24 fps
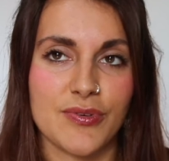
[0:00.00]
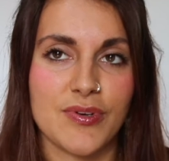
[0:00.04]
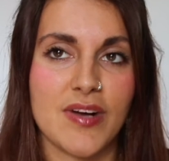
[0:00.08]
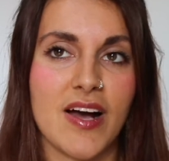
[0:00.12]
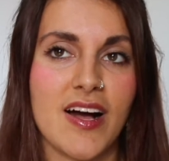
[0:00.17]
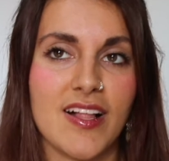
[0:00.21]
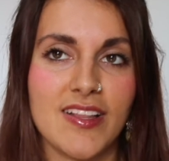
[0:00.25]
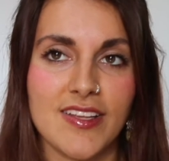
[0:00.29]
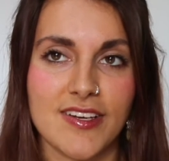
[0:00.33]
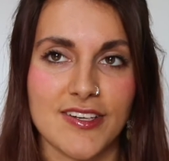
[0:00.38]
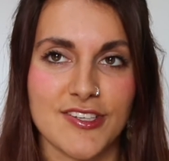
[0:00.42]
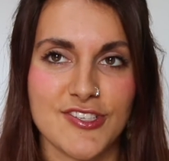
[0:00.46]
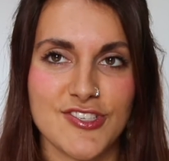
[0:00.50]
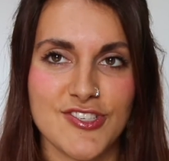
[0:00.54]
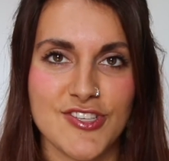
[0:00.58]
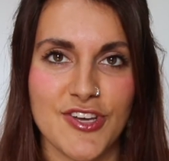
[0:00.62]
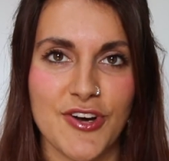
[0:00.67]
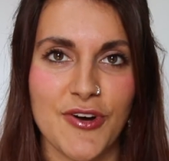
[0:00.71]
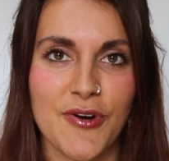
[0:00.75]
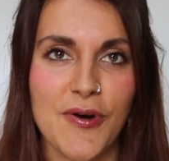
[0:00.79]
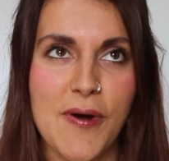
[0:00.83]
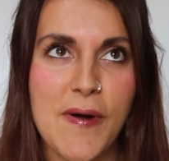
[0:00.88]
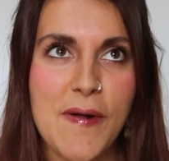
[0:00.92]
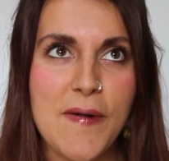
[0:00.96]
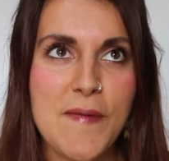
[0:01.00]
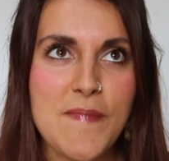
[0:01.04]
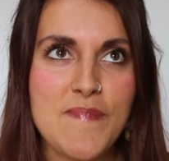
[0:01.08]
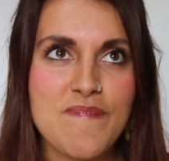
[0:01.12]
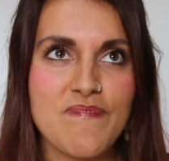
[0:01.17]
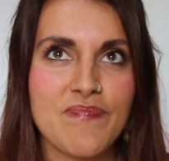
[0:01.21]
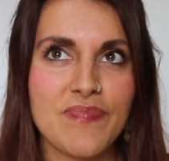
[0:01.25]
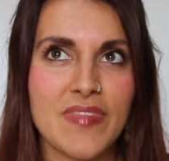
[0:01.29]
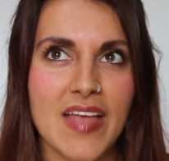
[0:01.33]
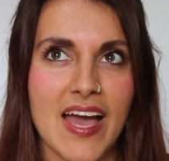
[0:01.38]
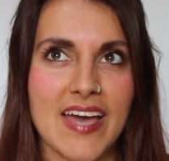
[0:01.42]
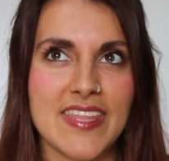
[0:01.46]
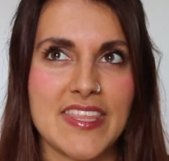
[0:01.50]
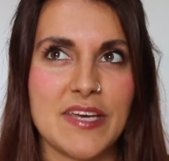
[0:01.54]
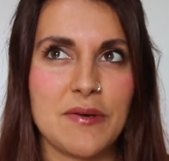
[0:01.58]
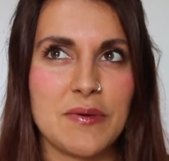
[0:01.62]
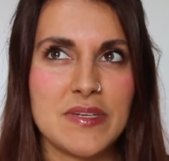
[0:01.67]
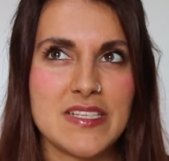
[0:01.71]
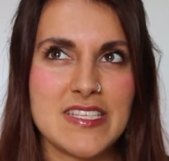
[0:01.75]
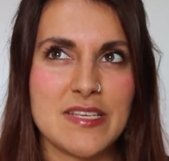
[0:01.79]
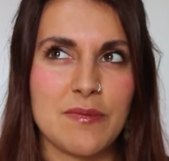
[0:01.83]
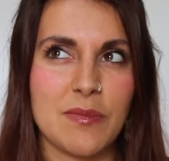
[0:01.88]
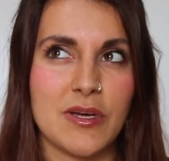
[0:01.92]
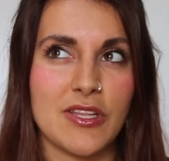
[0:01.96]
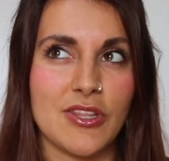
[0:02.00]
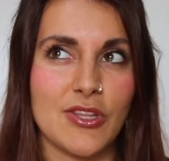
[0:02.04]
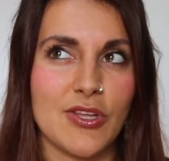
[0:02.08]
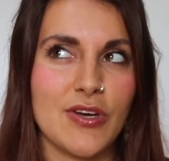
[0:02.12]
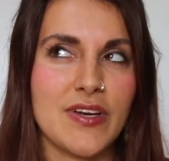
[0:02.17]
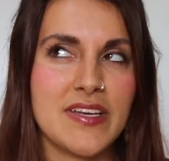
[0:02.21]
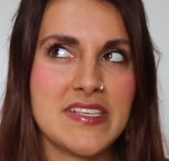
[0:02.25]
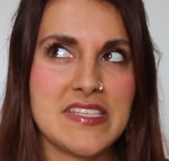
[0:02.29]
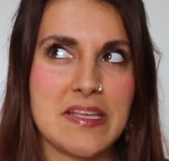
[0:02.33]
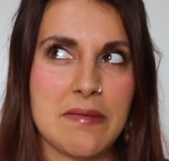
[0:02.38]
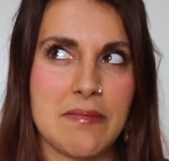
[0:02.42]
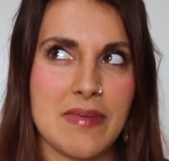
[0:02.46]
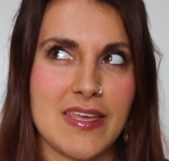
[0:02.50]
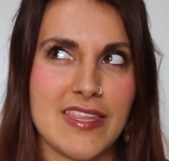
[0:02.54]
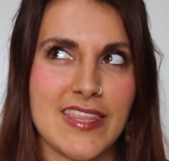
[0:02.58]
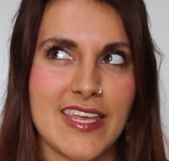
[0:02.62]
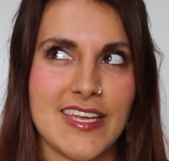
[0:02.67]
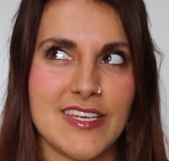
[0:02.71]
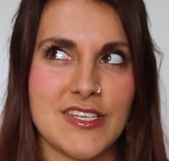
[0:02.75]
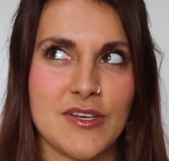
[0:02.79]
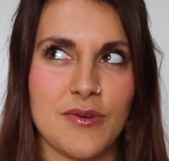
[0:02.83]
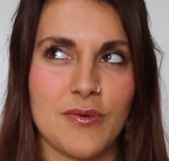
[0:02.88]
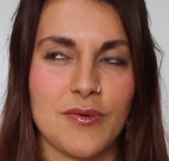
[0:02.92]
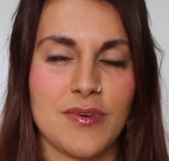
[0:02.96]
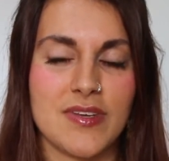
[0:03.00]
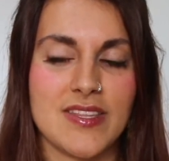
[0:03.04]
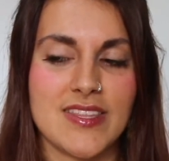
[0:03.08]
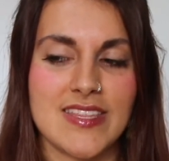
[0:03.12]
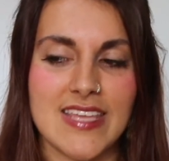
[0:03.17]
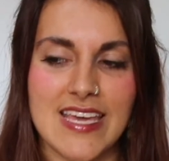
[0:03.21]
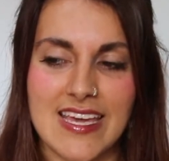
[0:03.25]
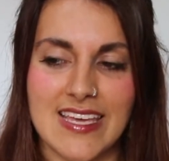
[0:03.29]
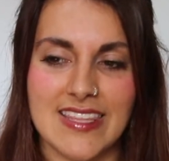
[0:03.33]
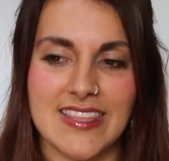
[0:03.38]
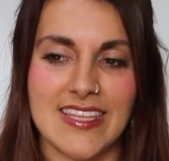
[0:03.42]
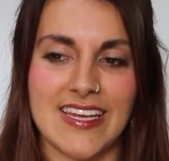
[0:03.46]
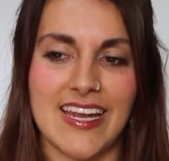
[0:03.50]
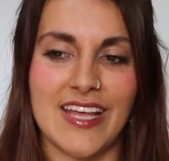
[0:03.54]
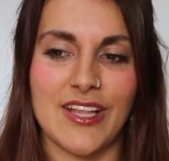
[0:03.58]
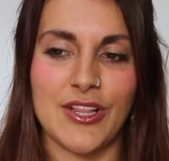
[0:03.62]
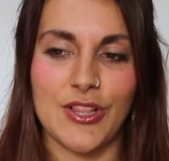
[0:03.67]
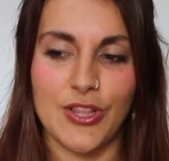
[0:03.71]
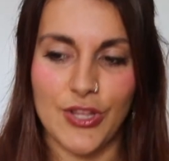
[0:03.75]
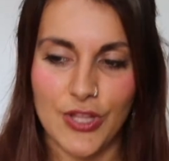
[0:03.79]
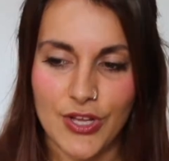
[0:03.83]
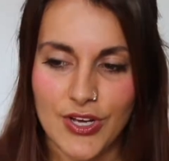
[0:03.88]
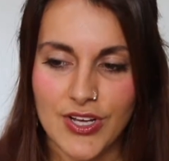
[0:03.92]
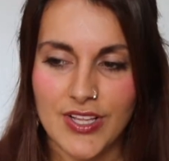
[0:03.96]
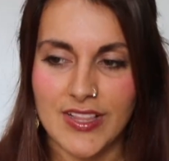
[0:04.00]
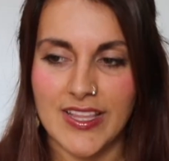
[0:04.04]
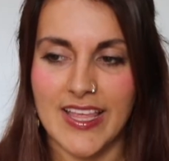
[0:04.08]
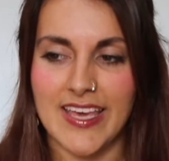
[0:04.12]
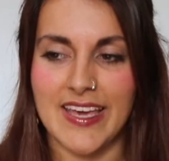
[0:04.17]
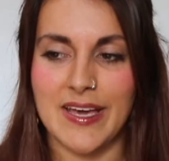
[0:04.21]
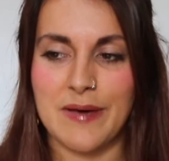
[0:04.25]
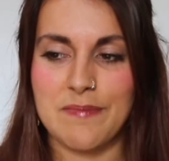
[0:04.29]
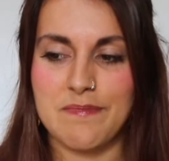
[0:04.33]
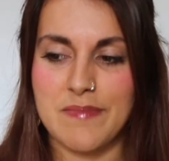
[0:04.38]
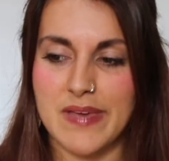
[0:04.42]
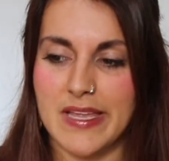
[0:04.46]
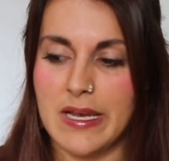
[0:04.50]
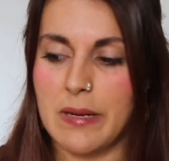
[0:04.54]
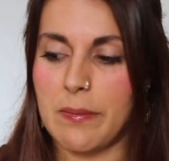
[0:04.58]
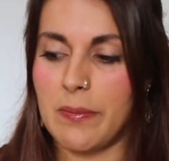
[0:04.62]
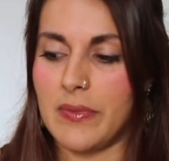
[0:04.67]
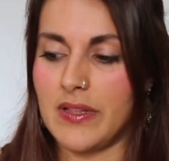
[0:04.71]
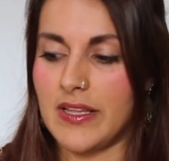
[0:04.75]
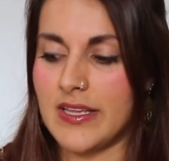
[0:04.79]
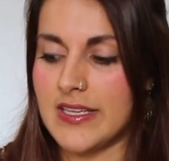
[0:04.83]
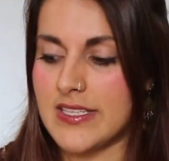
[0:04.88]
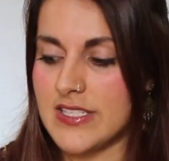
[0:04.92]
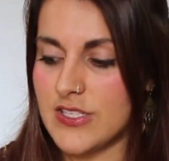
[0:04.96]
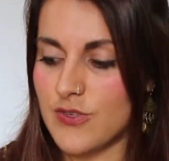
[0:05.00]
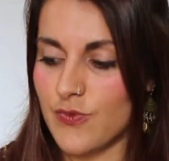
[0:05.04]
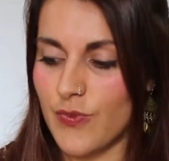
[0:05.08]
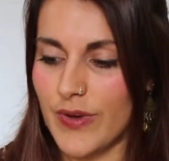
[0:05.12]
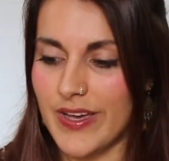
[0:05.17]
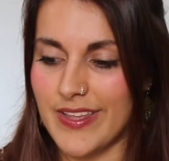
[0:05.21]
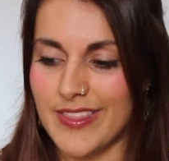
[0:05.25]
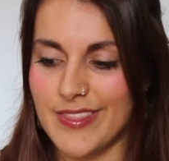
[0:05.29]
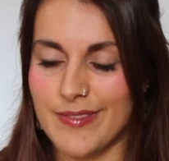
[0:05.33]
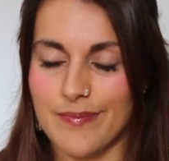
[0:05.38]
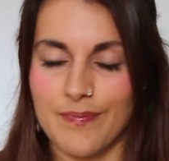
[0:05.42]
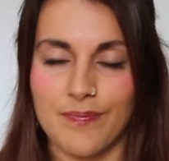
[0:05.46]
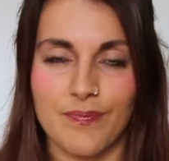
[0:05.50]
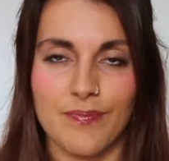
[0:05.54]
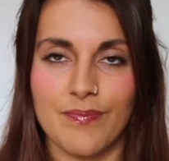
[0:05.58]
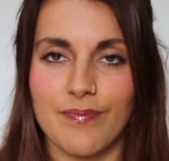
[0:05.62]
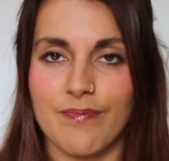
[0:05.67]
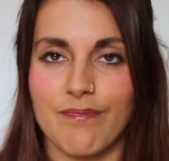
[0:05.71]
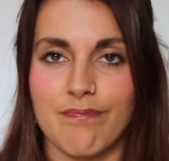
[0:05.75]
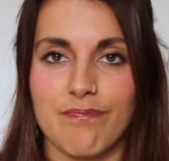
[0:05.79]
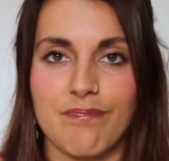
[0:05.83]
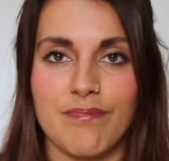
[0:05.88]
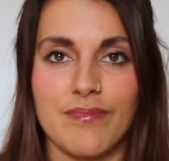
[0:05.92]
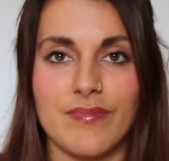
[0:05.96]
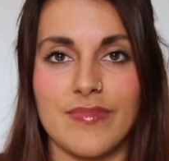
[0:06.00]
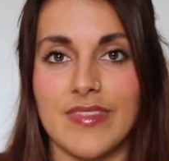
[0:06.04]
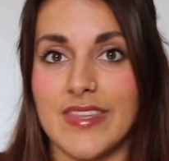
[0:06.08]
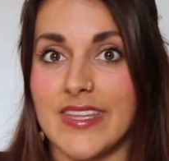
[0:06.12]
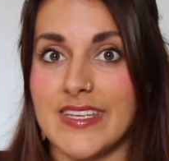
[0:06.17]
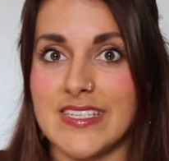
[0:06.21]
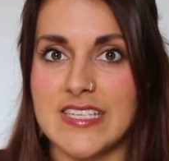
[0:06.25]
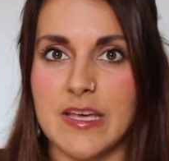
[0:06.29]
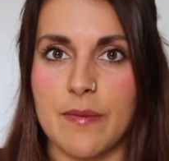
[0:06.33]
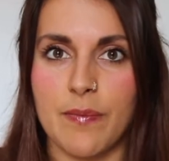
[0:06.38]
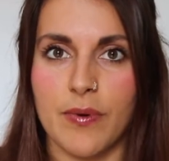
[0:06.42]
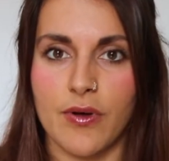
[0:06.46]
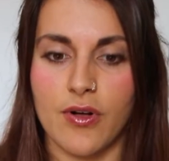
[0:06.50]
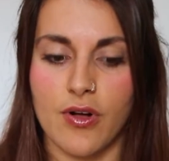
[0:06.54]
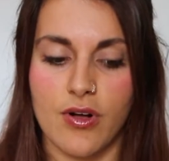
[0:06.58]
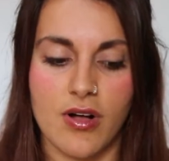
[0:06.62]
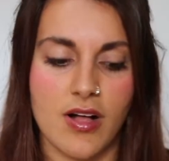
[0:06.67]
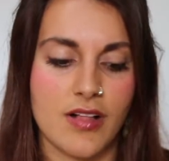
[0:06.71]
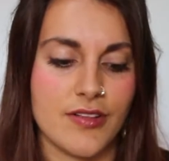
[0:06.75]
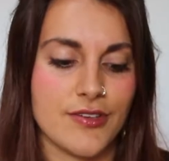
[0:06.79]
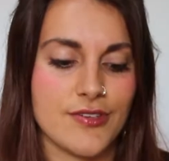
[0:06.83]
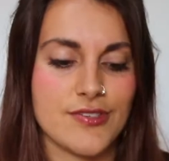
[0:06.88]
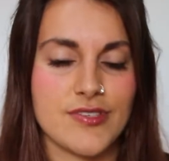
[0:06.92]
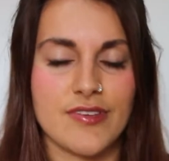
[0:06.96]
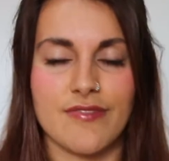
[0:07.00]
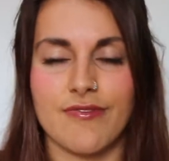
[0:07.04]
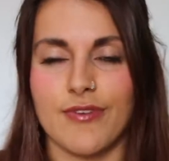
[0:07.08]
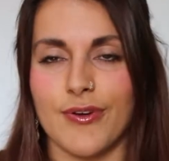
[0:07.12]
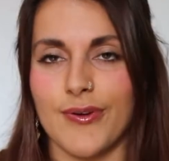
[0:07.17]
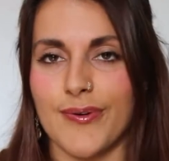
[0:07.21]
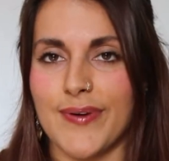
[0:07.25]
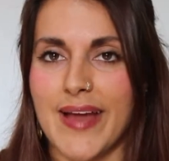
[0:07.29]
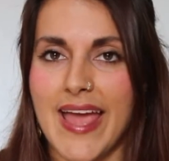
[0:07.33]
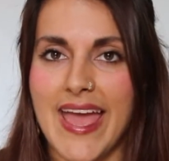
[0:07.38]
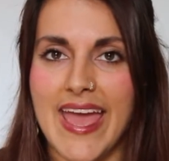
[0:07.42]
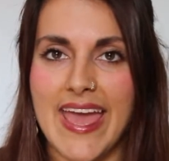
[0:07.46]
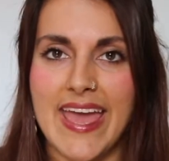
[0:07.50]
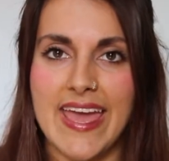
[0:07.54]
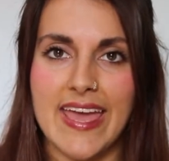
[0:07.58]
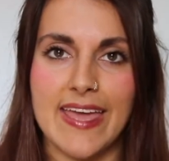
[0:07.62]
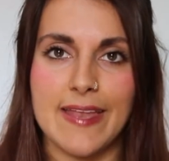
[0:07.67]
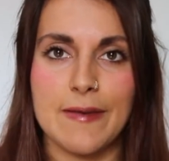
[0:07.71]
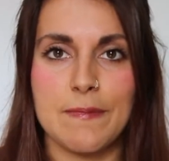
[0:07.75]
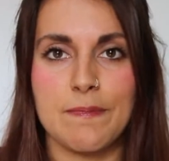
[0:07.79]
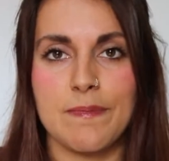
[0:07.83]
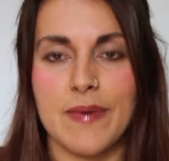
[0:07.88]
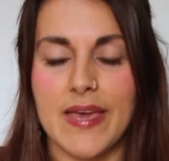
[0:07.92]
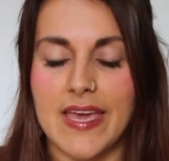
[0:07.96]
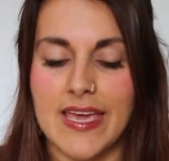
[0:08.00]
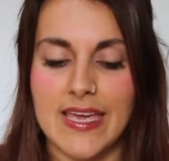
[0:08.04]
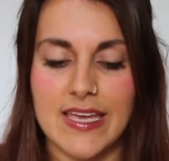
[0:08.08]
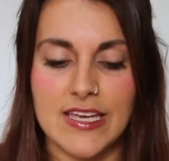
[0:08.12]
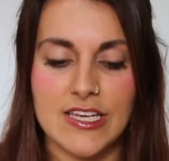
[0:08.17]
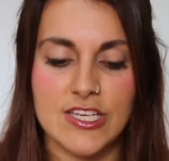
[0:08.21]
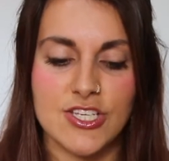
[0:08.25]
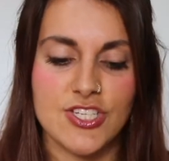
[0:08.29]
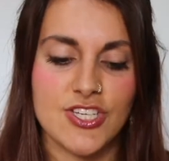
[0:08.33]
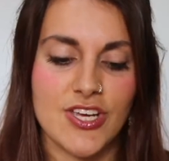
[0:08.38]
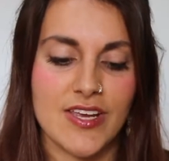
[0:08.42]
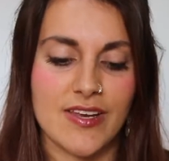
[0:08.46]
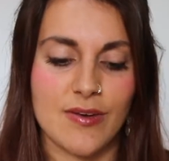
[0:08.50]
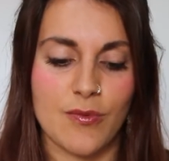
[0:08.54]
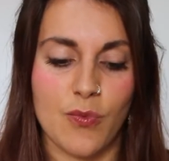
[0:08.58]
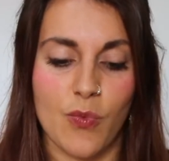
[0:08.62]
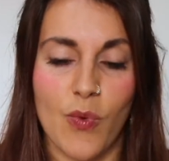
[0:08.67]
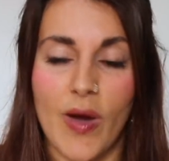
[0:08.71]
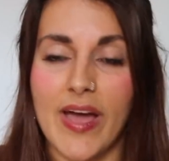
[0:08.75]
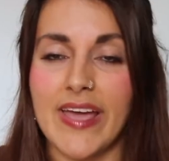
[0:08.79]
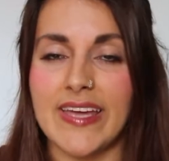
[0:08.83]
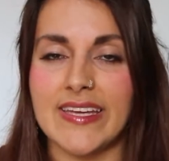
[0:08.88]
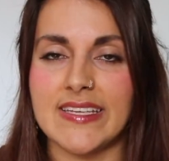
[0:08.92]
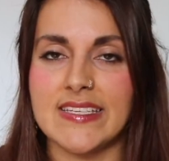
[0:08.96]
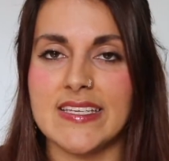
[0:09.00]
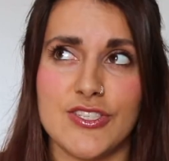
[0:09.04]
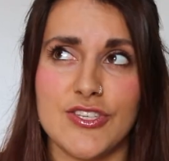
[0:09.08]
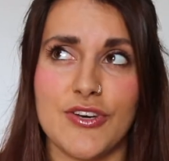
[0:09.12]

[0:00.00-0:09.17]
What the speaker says: color. So I think when someone looks at me, they don't think that I look like a minimalist with the typical colors of gray and beige and white.